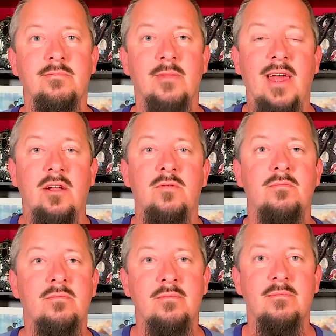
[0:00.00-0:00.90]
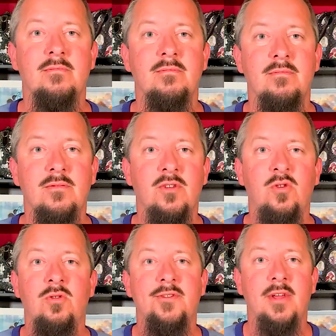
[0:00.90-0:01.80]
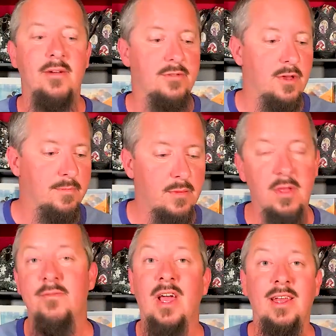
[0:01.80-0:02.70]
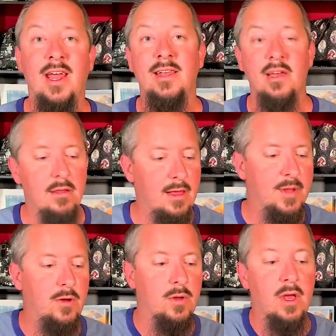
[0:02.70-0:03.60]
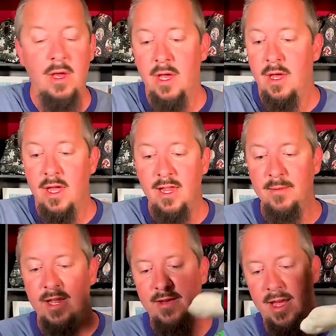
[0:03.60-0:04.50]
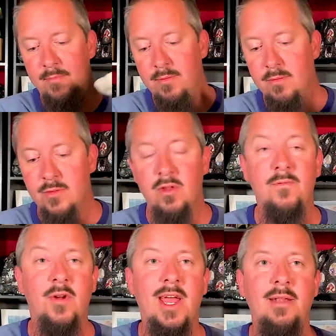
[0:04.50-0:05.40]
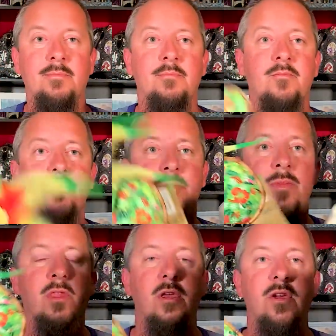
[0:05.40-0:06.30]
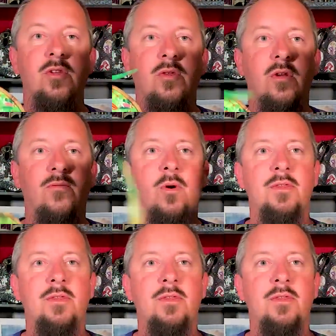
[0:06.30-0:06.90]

I don't know. Do cool stuff. So if you got any ideas, let me know. In the meantime, don't forget, you do those four